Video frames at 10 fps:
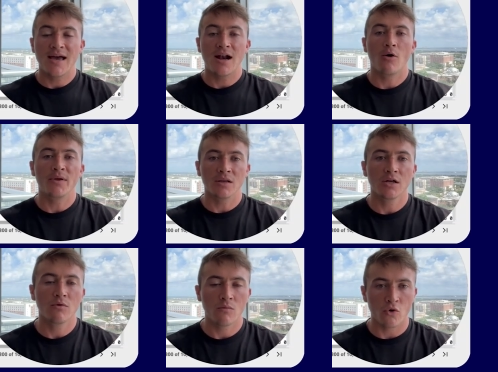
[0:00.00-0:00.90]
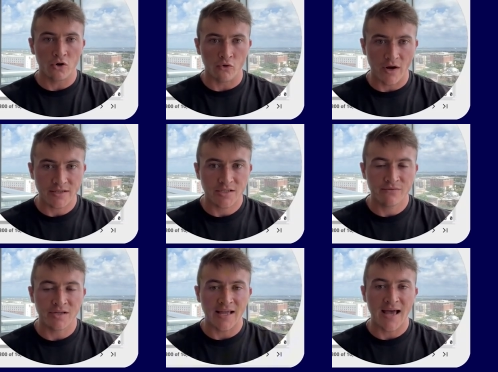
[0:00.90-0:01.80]
and I'll be a little bit more
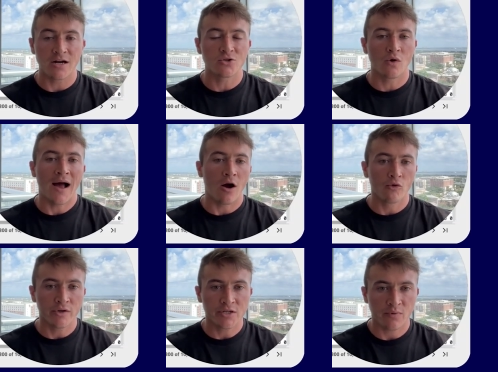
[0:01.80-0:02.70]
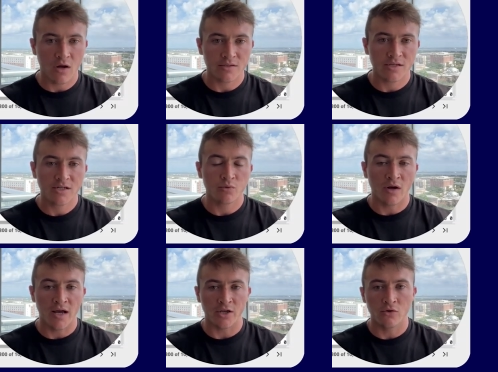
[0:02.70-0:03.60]
aggressive in the actual outreach process when
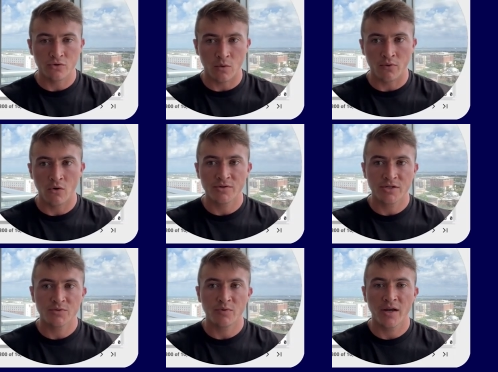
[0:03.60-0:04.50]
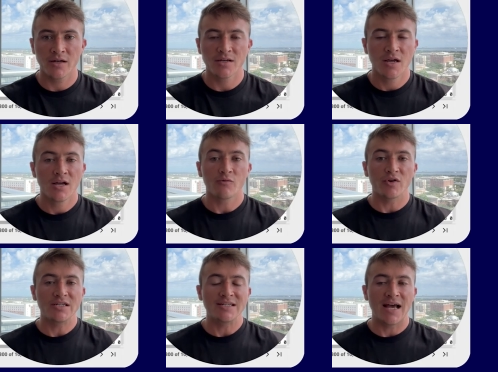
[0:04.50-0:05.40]
I go to approach this brand,
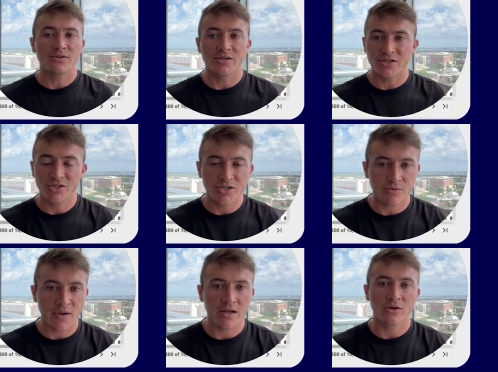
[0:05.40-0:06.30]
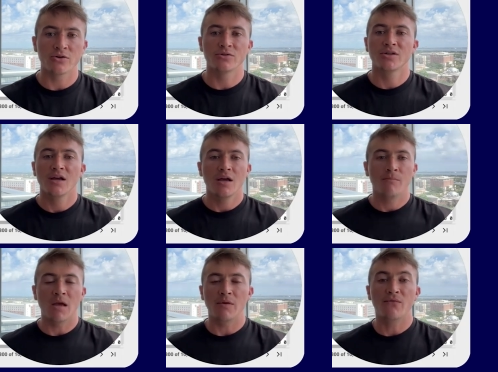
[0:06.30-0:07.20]
reaching out to decision makers,
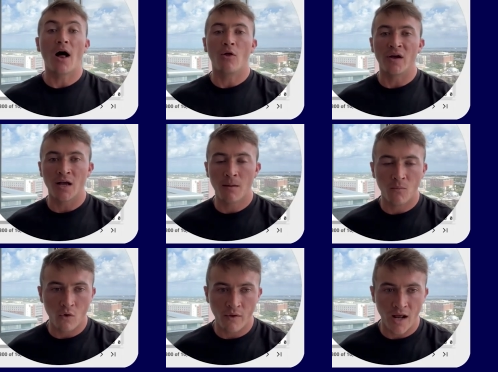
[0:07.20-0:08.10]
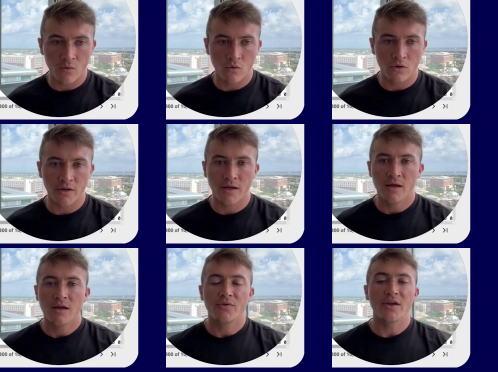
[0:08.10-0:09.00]
maybe following up more than I would,
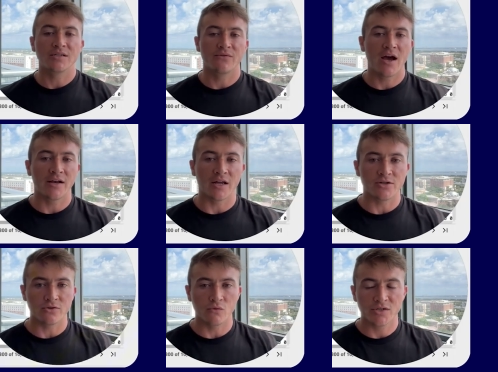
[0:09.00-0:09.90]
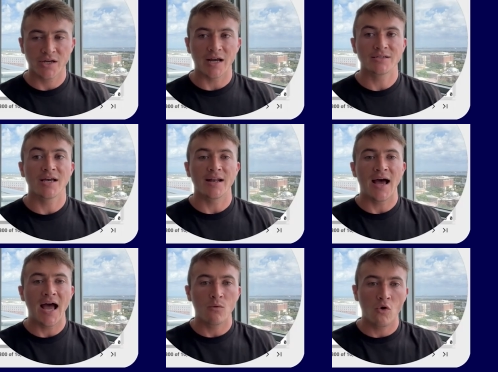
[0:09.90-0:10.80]
things of that nature, which, like I said,
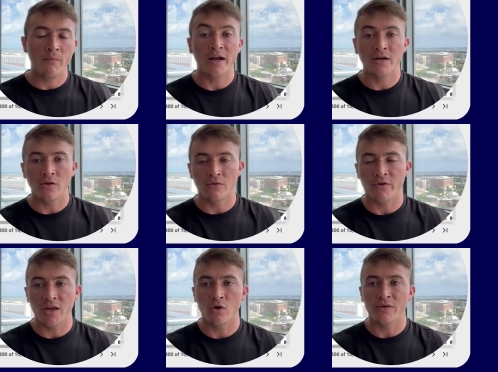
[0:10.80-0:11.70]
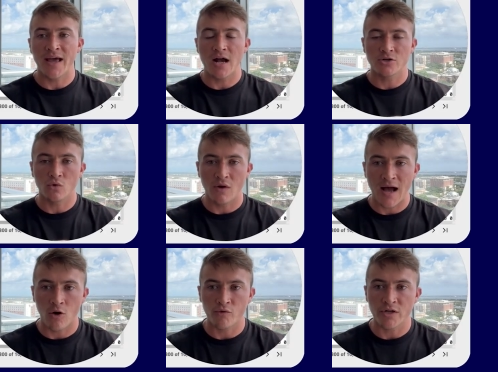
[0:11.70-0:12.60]
I will make another video on the actual
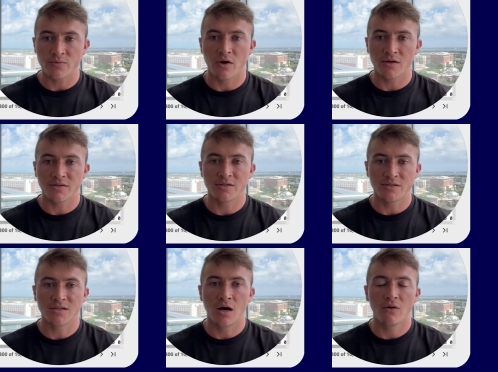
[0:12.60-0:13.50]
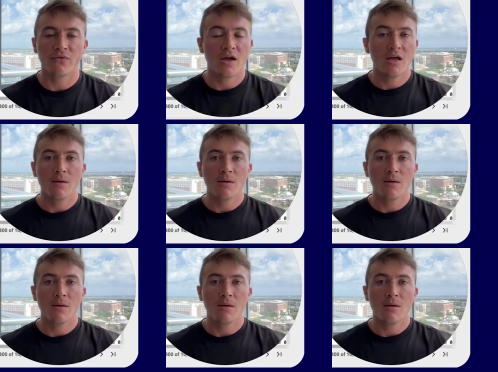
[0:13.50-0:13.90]
outreach process itself.